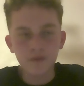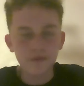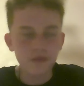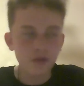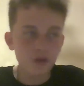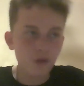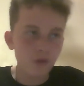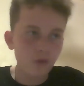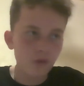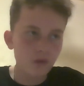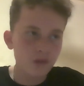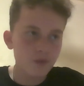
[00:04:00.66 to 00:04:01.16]
of
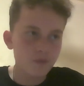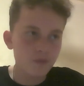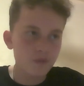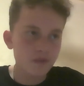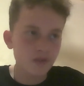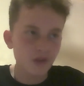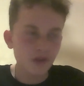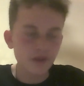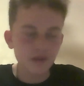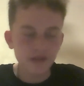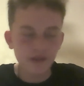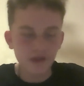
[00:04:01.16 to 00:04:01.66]
course, because
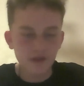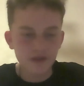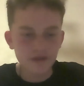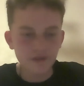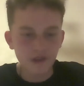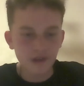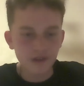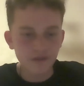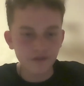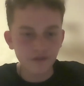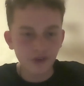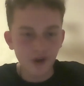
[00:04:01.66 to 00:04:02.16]
it only goes for
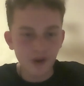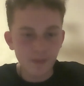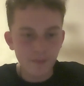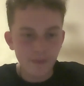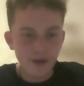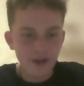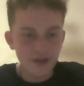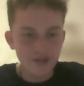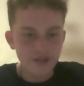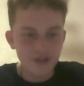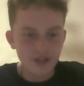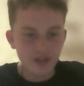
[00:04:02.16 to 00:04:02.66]
like 5
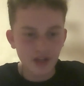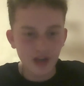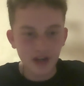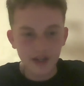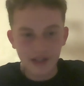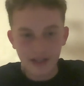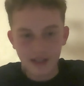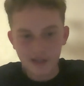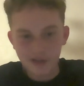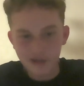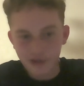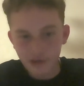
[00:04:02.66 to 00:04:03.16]
minutes. You can't
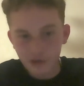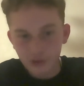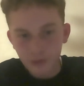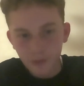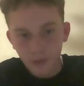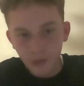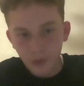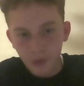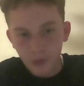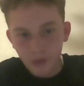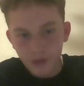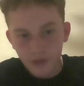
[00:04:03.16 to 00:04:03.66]
get too
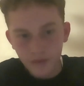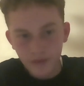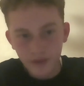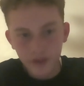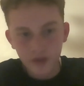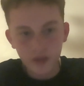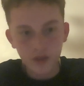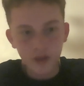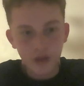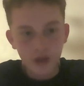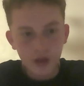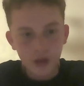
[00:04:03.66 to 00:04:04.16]
bored of it.
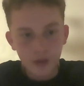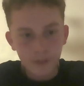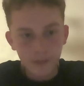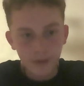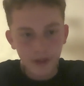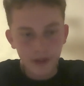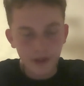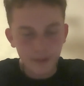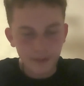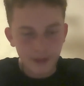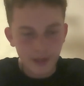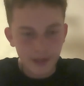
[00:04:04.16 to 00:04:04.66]

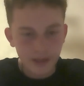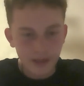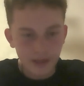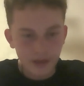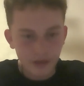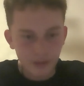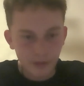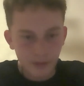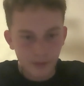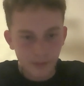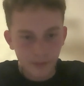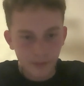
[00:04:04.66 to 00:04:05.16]
But I'm getting a
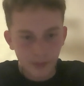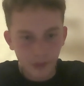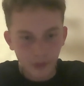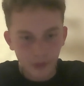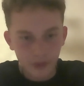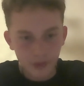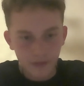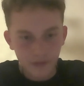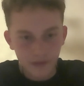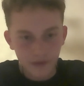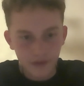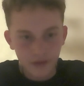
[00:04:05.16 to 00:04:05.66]
little bit bored
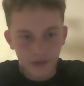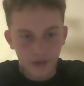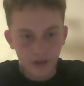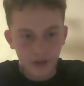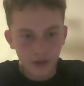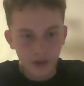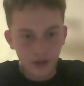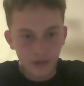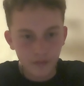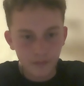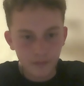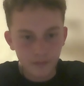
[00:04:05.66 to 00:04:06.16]
of it.
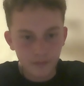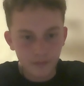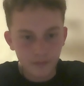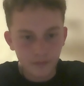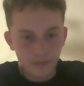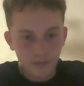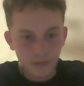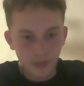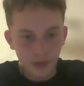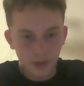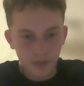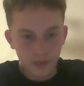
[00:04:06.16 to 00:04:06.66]

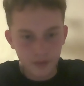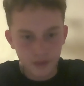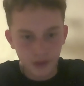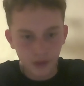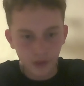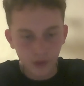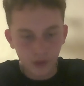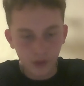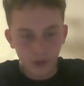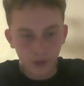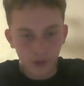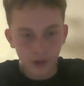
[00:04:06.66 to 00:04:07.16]
But it was a
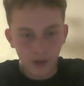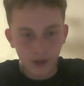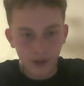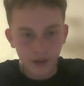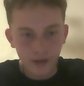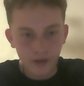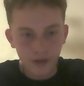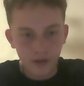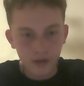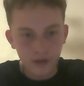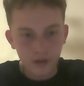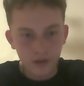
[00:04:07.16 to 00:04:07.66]
lot higher
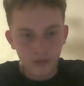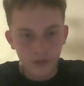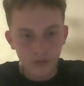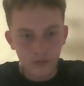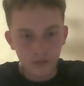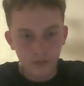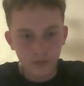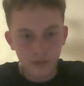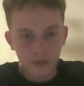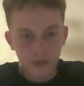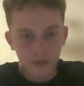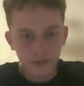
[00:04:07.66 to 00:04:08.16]

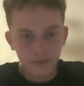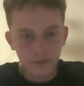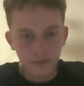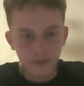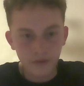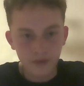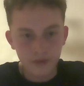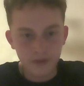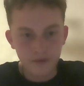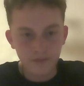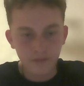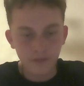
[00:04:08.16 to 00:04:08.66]
when I
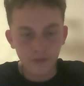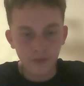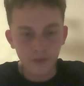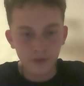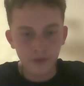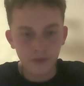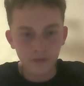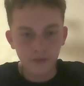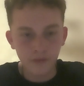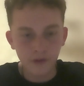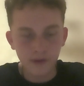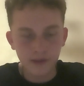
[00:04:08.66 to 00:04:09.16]
first thought
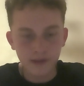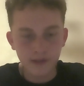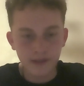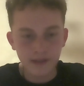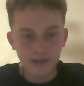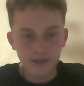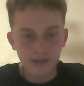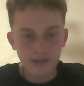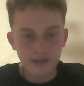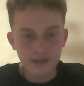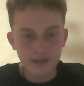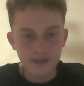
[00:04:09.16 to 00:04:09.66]
of ranking
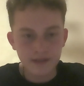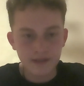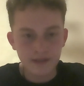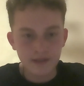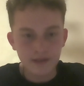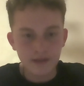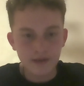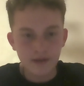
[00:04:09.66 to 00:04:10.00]
these.